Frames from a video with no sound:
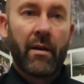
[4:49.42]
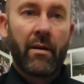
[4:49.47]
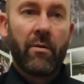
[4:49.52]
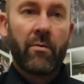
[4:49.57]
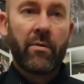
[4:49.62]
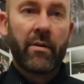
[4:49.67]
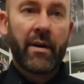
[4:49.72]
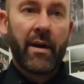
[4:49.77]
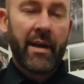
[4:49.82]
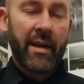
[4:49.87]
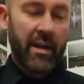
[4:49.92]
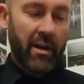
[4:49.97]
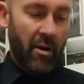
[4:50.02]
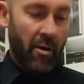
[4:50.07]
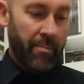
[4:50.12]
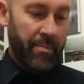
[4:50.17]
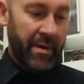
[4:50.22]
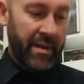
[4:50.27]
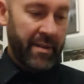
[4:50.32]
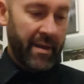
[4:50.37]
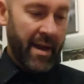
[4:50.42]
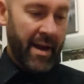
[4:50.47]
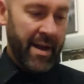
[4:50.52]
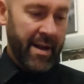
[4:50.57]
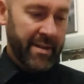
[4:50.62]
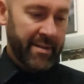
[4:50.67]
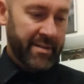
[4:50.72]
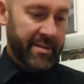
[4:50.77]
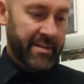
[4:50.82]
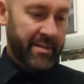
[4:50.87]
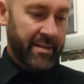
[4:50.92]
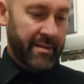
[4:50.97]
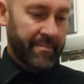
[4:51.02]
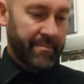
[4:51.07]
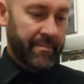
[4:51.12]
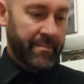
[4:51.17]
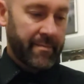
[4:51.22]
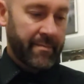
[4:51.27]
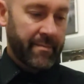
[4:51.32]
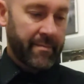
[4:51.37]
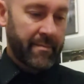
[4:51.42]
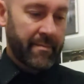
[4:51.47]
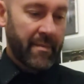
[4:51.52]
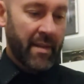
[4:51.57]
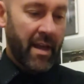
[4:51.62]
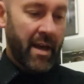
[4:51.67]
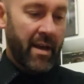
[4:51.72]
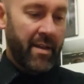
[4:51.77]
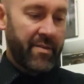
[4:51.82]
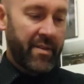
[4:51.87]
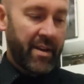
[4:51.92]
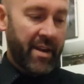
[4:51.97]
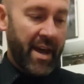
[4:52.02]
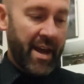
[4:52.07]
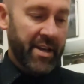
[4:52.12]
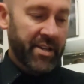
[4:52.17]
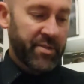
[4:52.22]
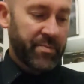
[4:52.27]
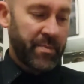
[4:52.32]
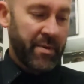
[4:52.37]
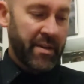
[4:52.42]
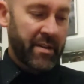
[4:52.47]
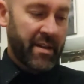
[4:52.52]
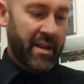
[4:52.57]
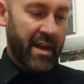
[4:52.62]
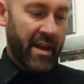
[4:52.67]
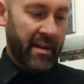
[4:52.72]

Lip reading: Okay, copy that. And the next bit.